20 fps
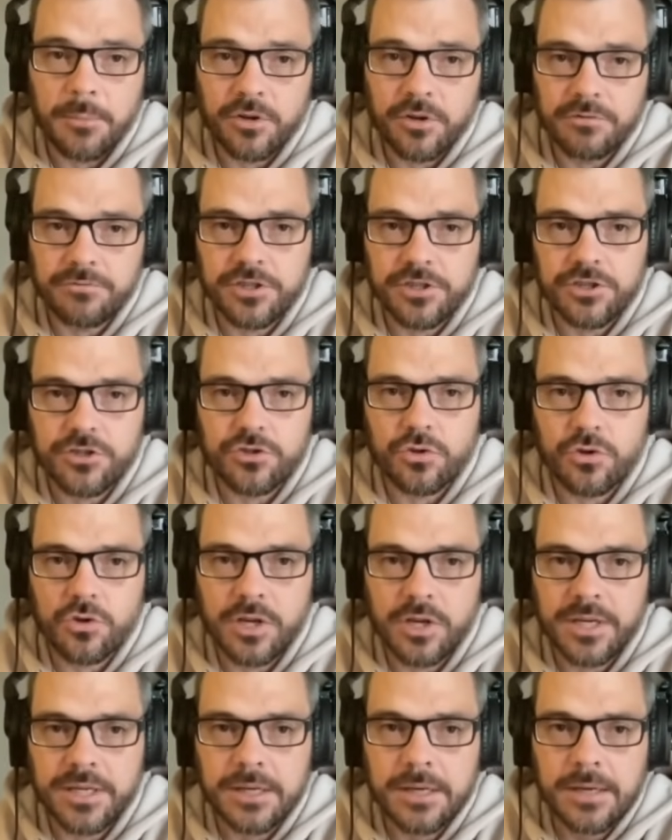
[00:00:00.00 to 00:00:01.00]
of
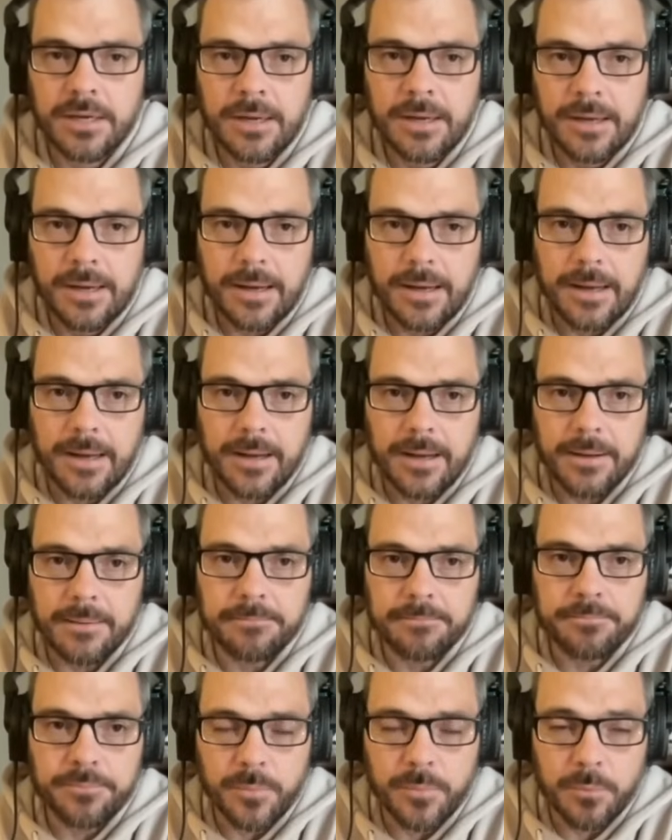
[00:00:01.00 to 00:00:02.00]
destroyed
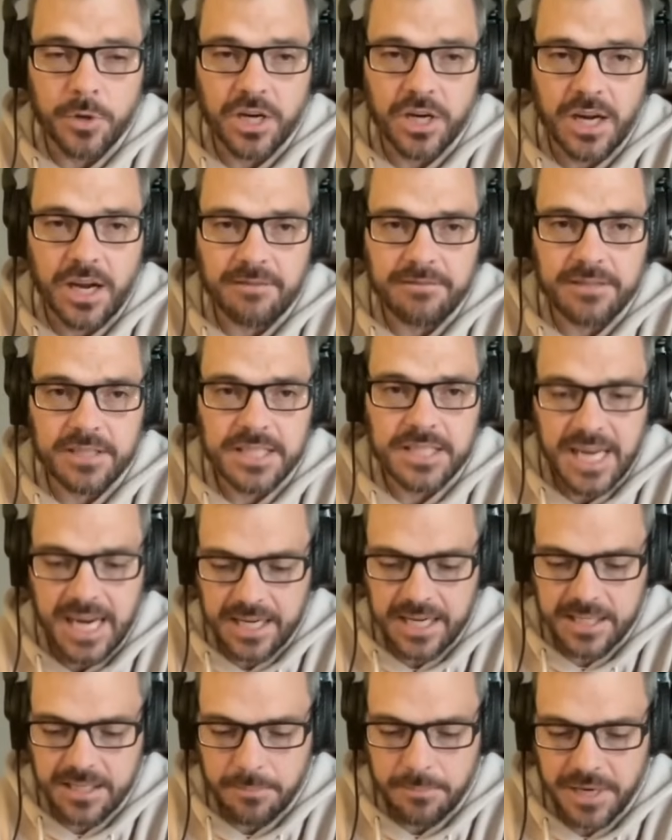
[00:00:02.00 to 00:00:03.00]
Merkava
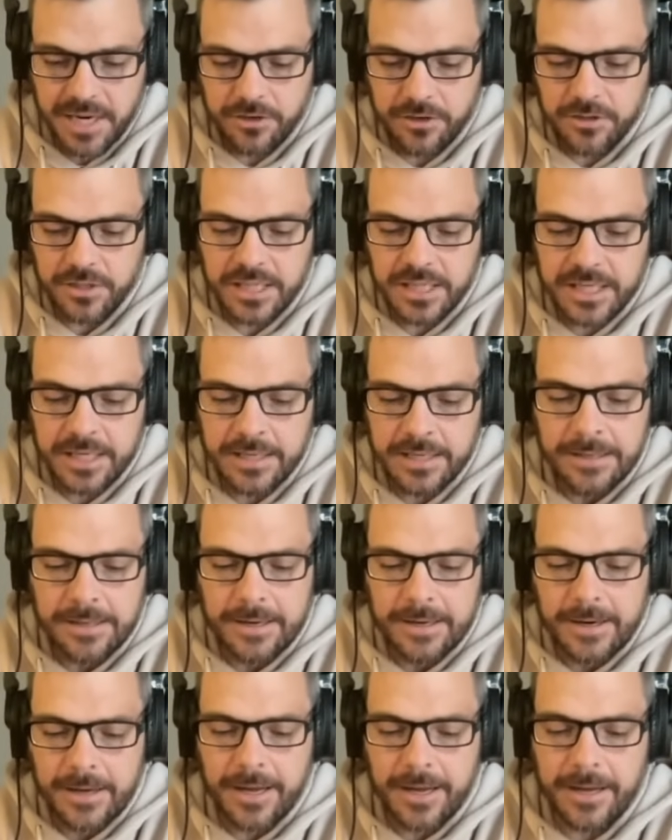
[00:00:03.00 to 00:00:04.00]
tanks, apparently.
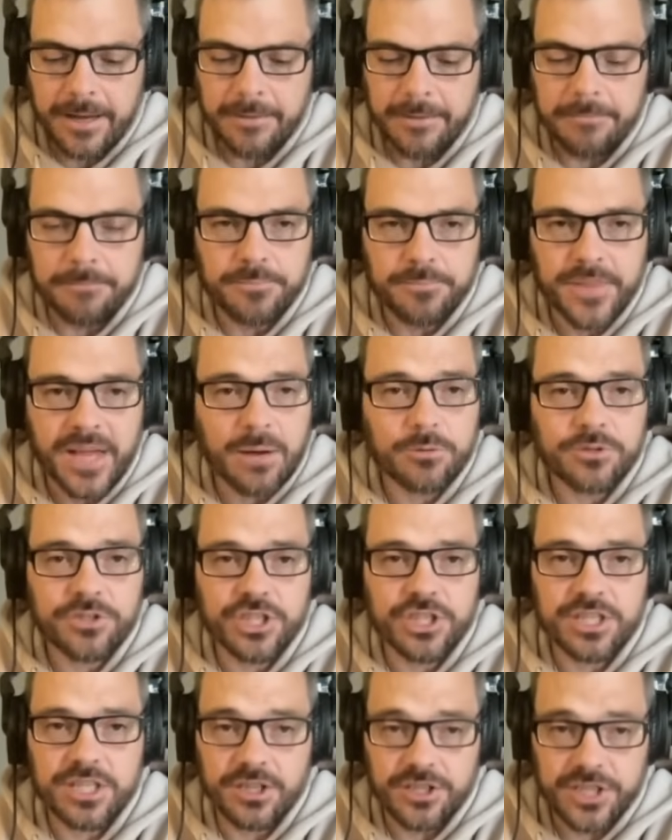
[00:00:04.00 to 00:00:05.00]
That was
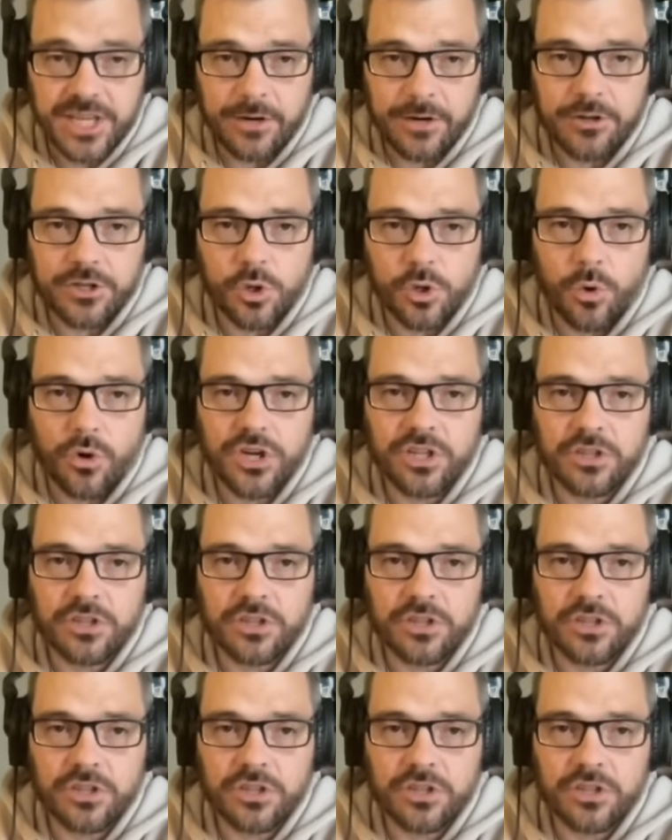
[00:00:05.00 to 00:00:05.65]
just their territorial